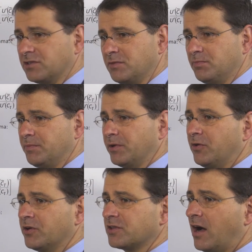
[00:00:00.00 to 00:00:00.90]
simply
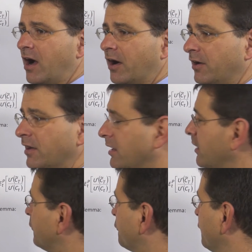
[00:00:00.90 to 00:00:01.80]
because R
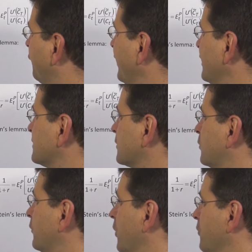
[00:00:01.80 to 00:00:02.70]
reveals a
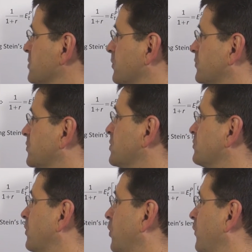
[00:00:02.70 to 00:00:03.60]
covariance of
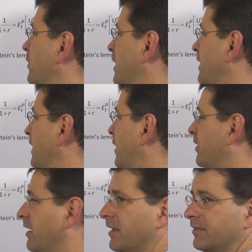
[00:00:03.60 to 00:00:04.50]
0 with any
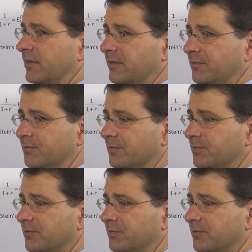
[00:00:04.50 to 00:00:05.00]
other asset.